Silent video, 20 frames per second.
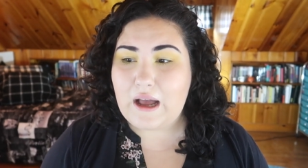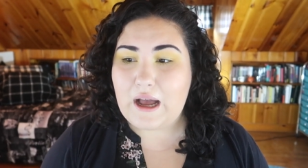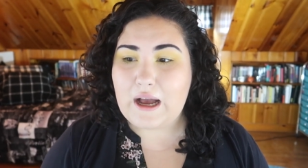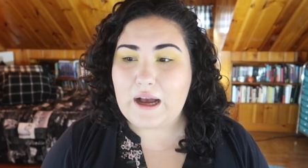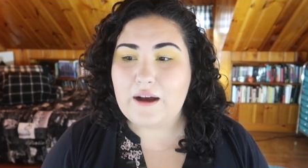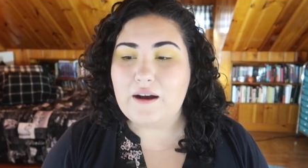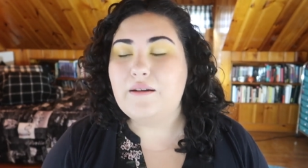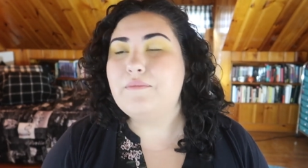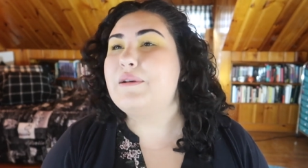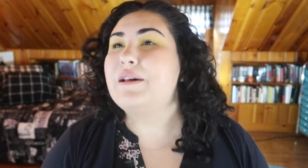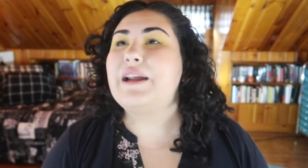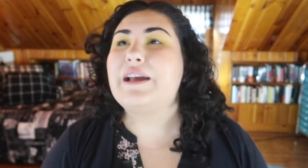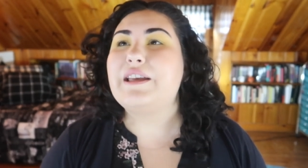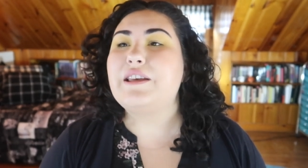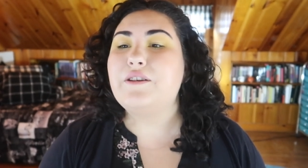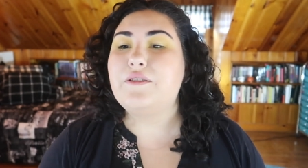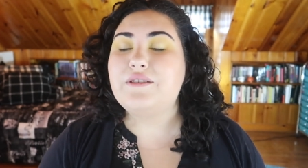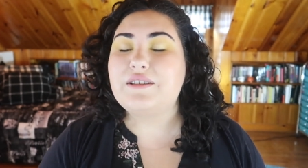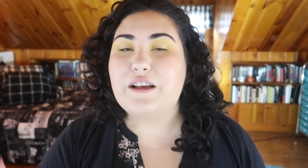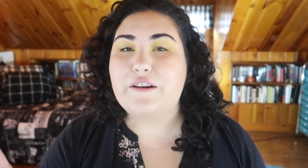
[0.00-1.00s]
And I
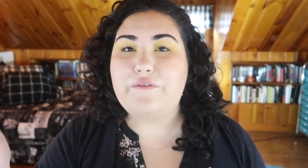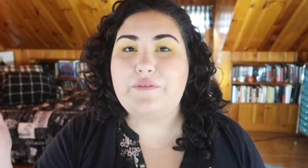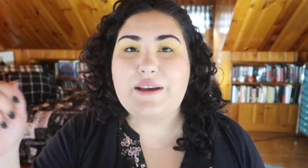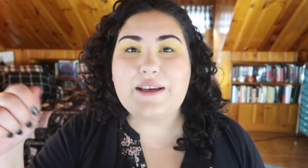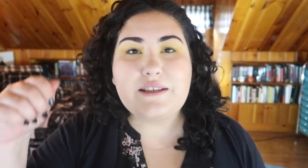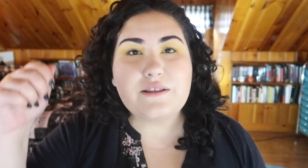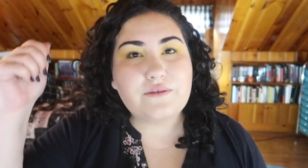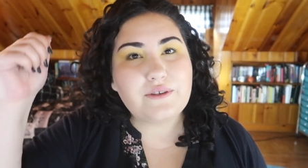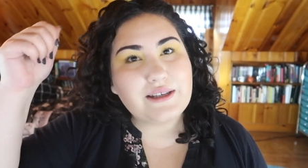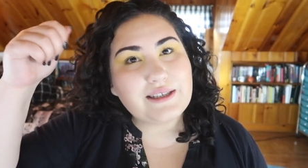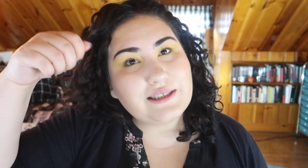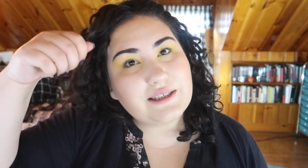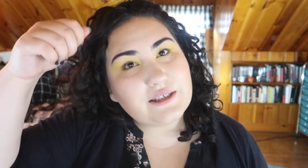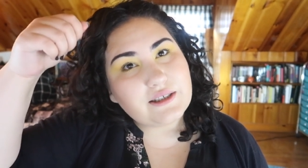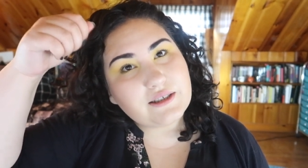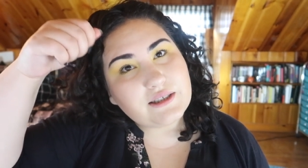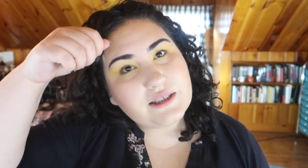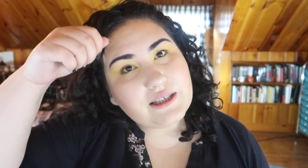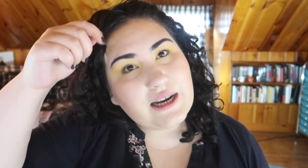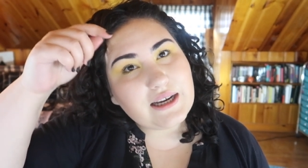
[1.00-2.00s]
use a face
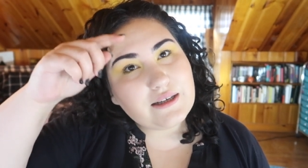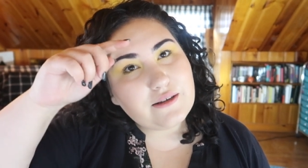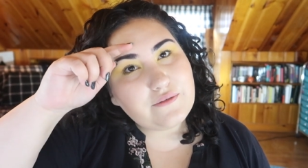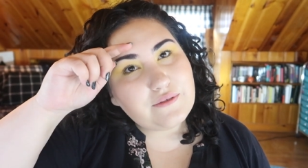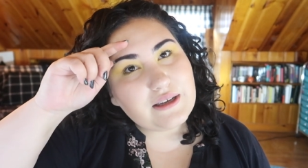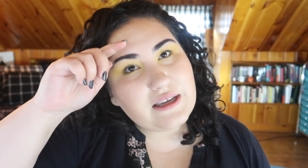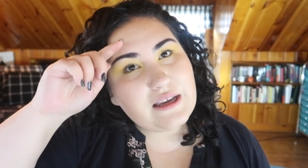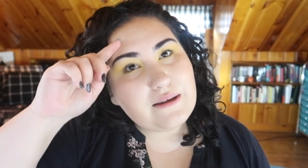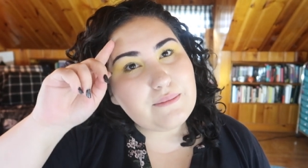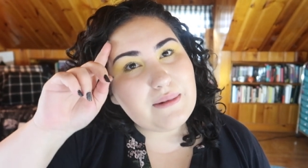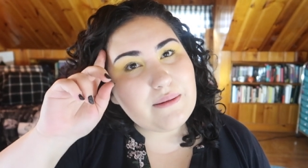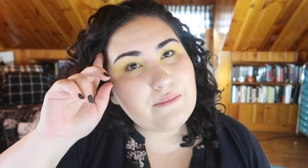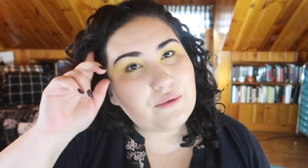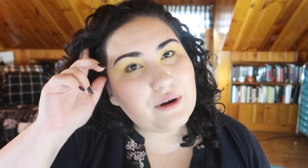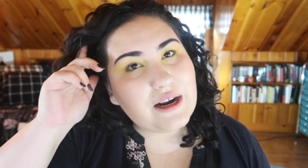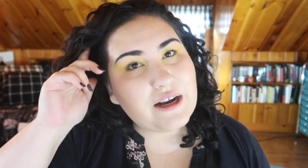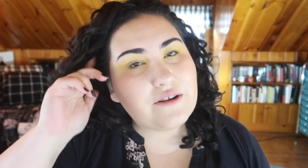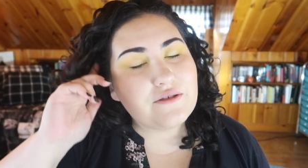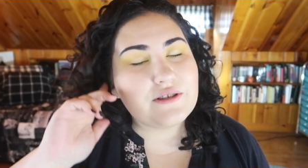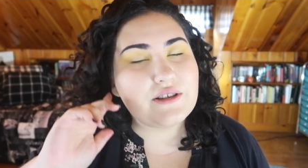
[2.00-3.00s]
razor to kind of keep my
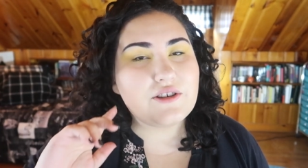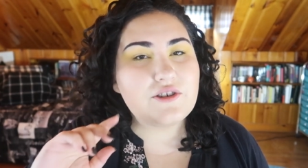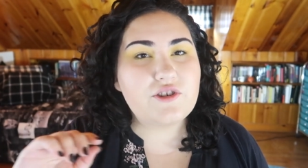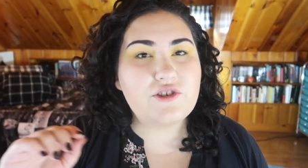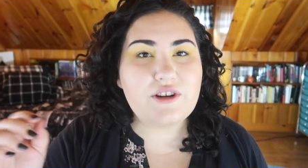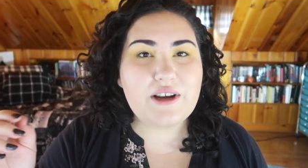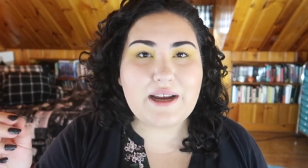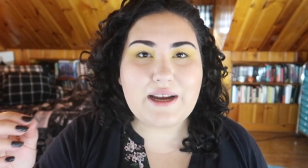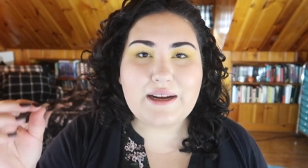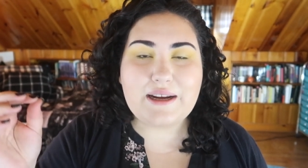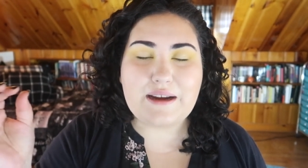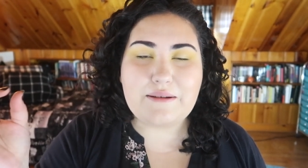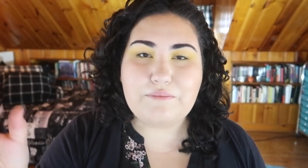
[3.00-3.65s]
brows in check.